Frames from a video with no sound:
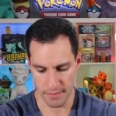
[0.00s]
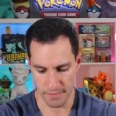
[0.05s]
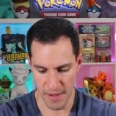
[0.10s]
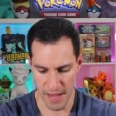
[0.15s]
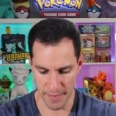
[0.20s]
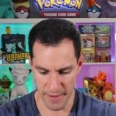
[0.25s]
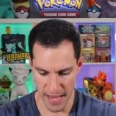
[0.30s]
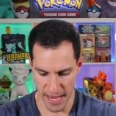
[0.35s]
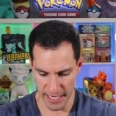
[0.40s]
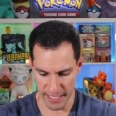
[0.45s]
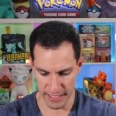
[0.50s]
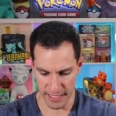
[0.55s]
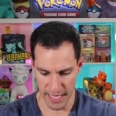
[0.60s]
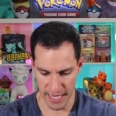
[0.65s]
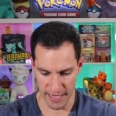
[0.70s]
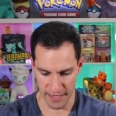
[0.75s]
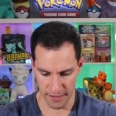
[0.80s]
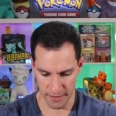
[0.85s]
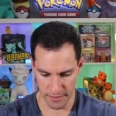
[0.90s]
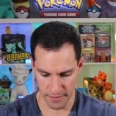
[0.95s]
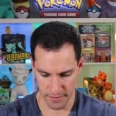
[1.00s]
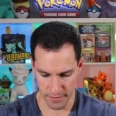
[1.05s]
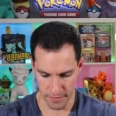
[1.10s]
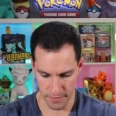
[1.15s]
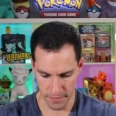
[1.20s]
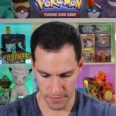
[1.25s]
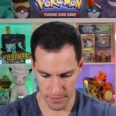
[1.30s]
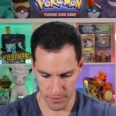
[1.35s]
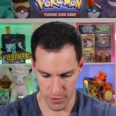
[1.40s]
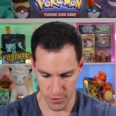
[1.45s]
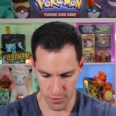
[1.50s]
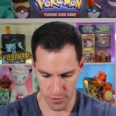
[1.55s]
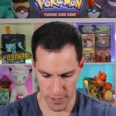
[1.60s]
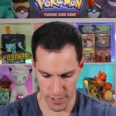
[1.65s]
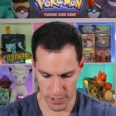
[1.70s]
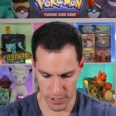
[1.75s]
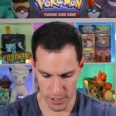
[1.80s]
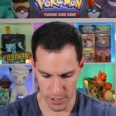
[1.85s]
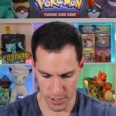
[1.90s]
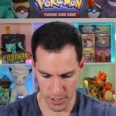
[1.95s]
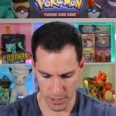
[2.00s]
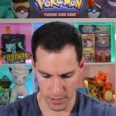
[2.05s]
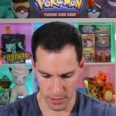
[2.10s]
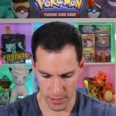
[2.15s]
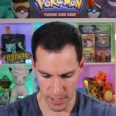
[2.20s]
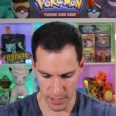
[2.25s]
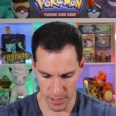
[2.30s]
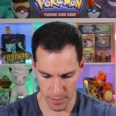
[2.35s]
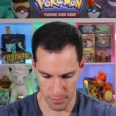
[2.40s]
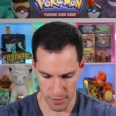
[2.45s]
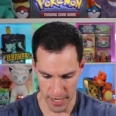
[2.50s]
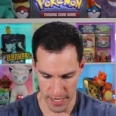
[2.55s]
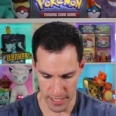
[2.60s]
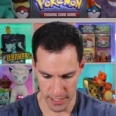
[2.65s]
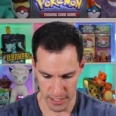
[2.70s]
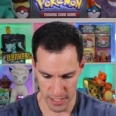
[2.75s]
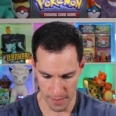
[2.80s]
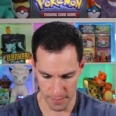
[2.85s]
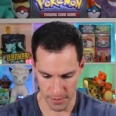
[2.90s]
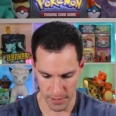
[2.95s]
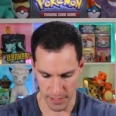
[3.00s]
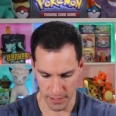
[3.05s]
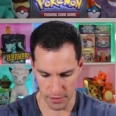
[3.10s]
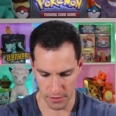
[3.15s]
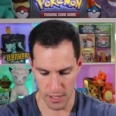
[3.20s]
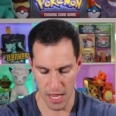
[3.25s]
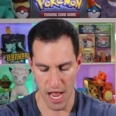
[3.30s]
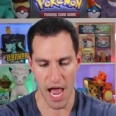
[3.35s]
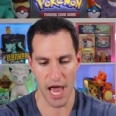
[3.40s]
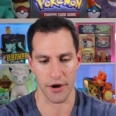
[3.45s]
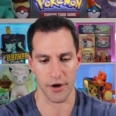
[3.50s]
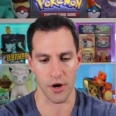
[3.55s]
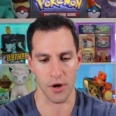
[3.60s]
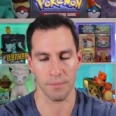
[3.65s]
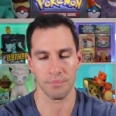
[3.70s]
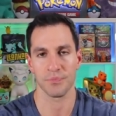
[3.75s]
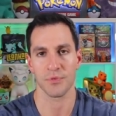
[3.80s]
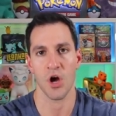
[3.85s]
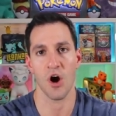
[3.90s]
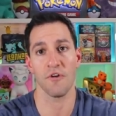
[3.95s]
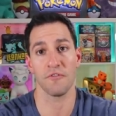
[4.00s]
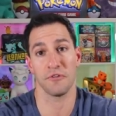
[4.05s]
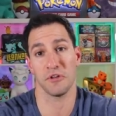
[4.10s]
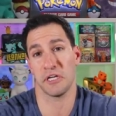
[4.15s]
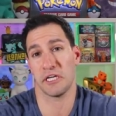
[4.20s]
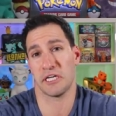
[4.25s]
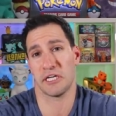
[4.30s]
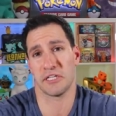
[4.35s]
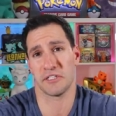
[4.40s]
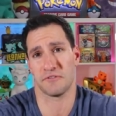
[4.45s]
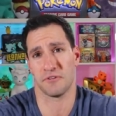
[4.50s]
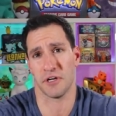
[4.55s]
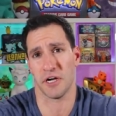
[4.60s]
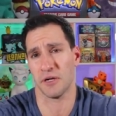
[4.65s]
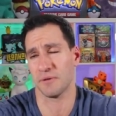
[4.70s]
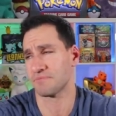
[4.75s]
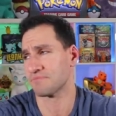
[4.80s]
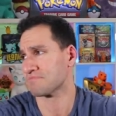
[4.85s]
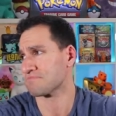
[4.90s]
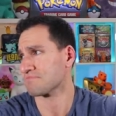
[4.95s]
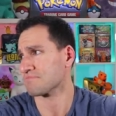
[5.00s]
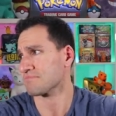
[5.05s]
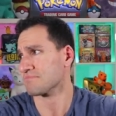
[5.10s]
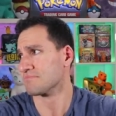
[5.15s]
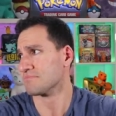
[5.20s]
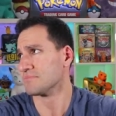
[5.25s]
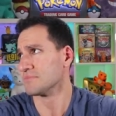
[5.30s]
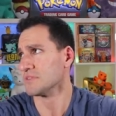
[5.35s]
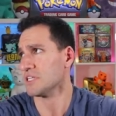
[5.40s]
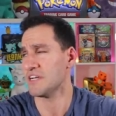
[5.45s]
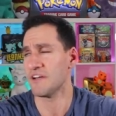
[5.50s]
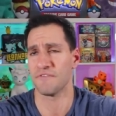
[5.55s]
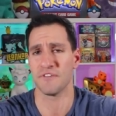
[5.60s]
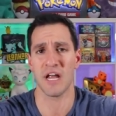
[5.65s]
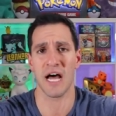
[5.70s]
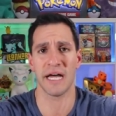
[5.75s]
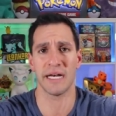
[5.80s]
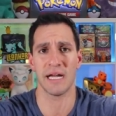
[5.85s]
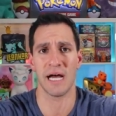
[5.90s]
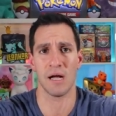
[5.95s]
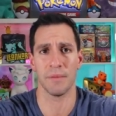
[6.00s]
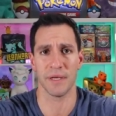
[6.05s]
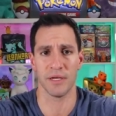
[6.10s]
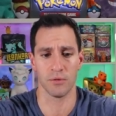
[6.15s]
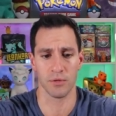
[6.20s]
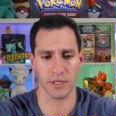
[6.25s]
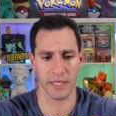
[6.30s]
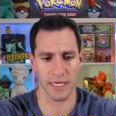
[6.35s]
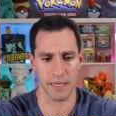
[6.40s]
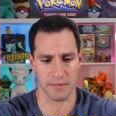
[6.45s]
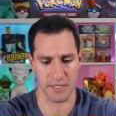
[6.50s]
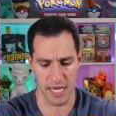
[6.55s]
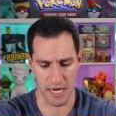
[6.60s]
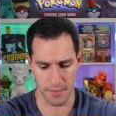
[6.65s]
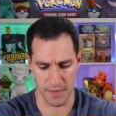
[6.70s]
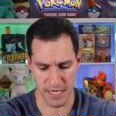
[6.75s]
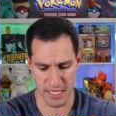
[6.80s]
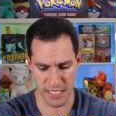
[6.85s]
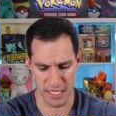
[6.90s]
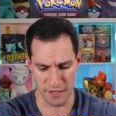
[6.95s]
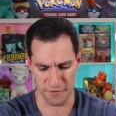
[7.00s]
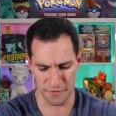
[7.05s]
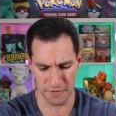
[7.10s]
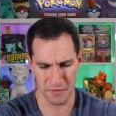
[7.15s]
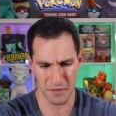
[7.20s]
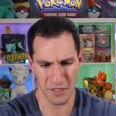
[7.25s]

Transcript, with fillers: Maybe I can, like, do this and get the brightness up a little. I don't know. Hopefully it is for y'all. If not, I'll be really upset at myself.